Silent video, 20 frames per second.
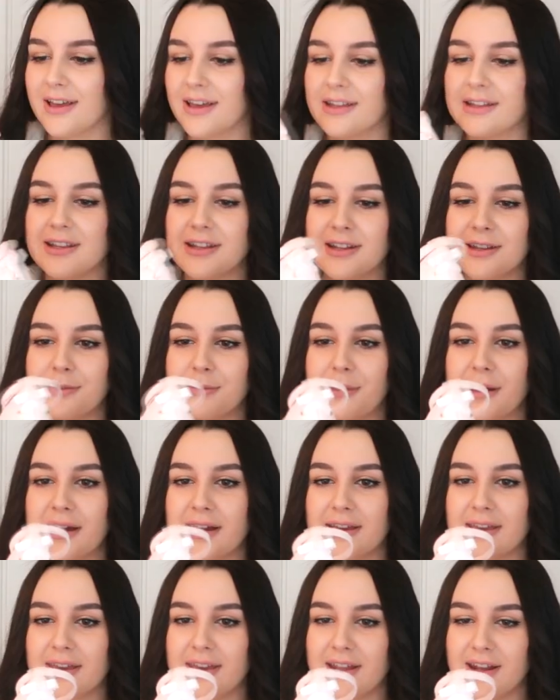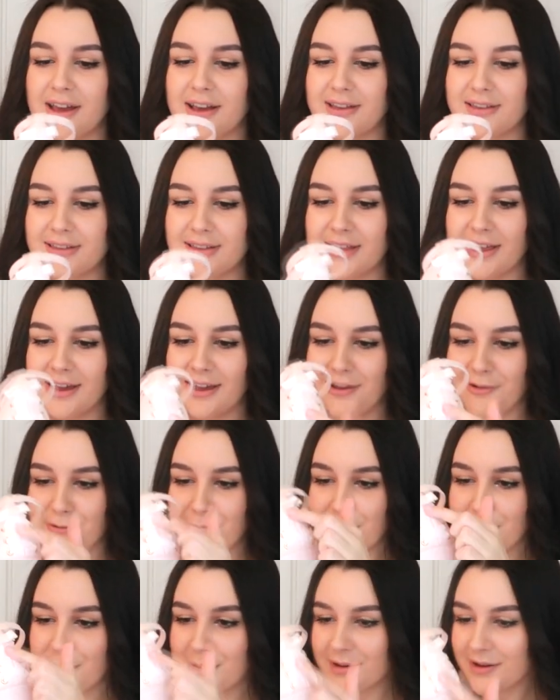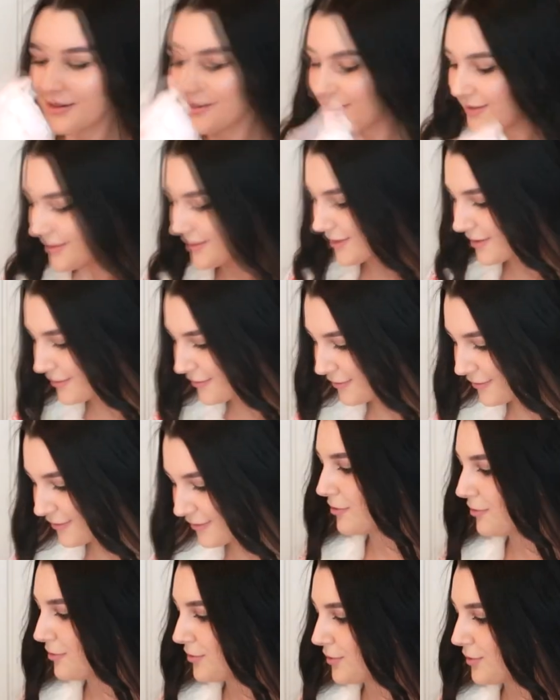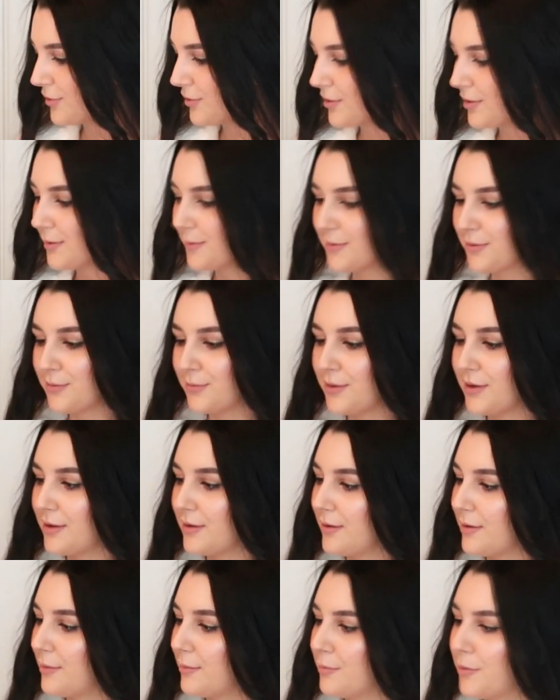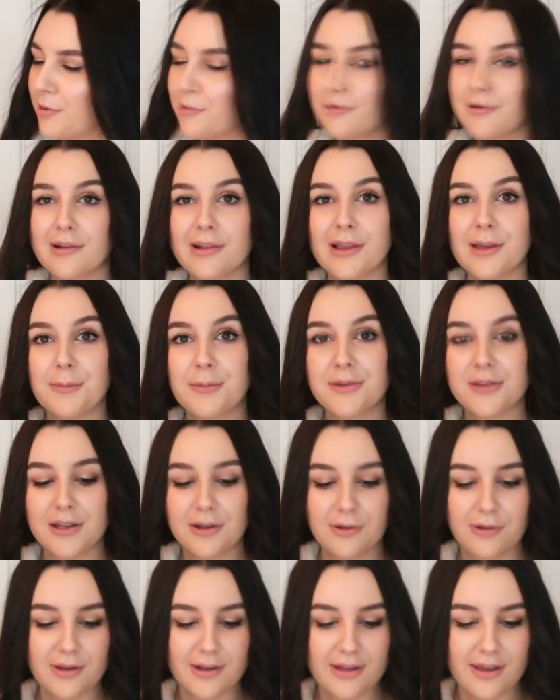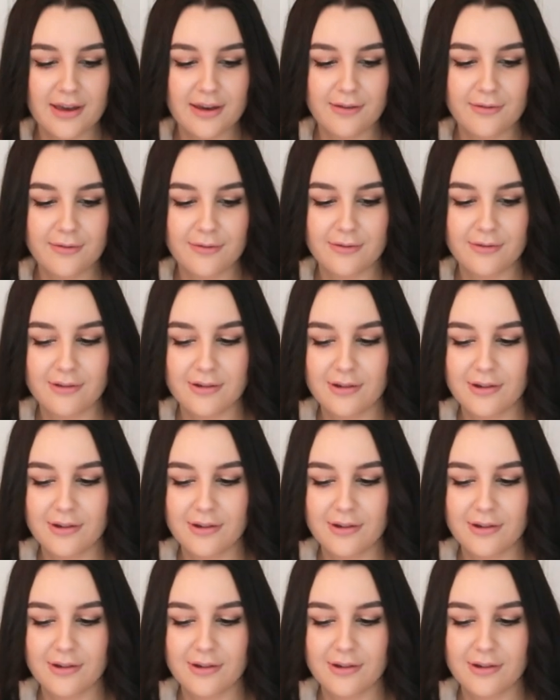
And in the back it has like ribbon and stuff. It also comes with bow clips that you can have